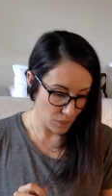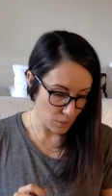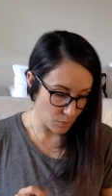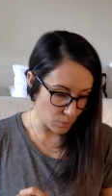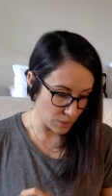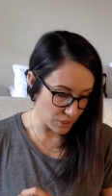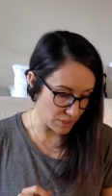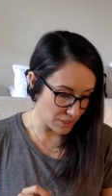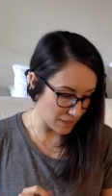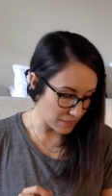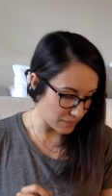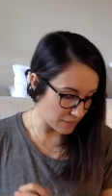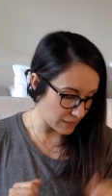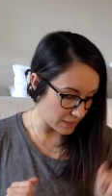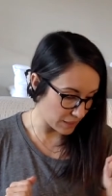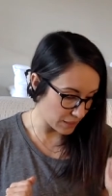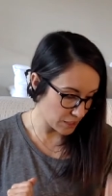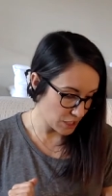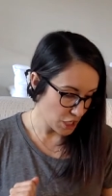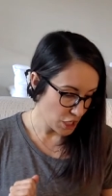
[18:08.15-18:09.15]
more stuff in
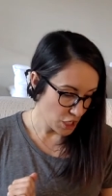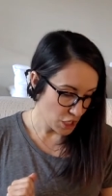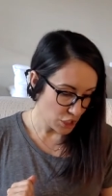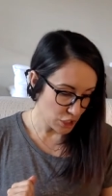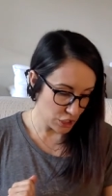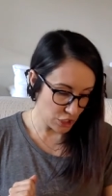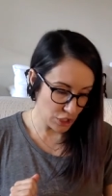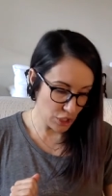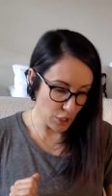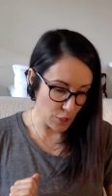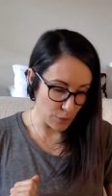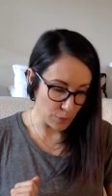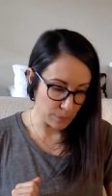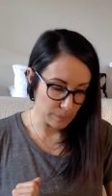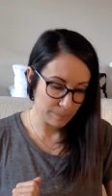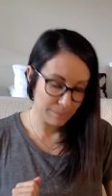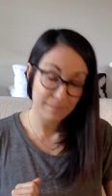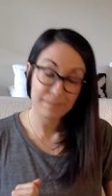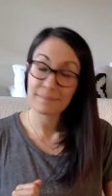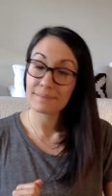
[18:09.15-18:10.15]
there so
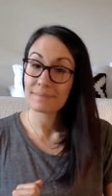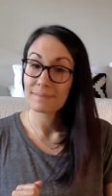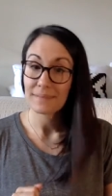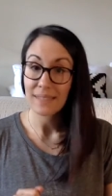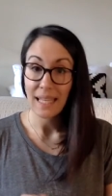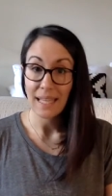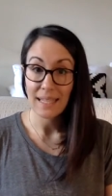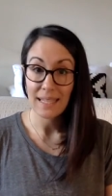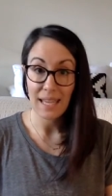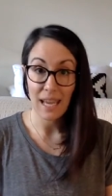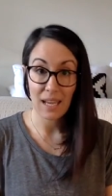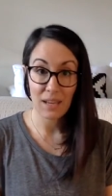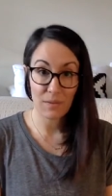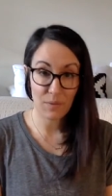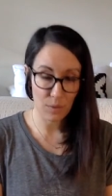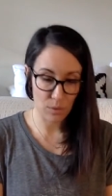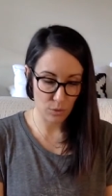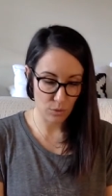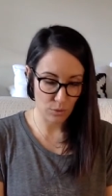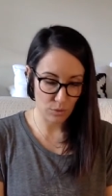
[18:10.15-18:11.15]
yay
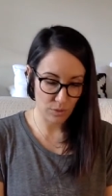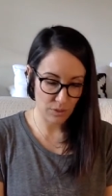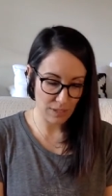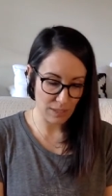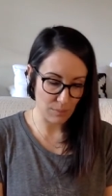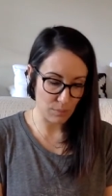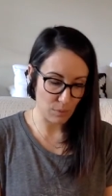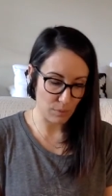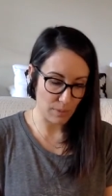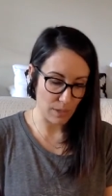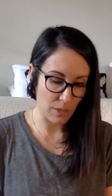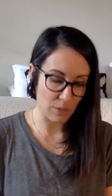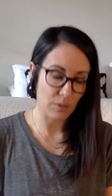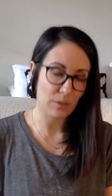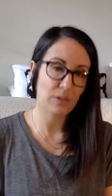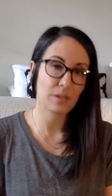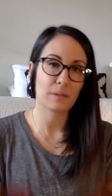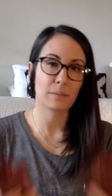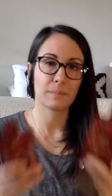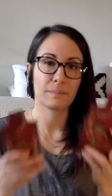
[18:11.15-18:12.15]
for little sample
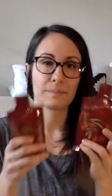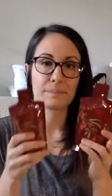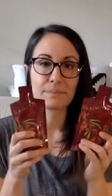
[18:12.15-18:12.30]
bottles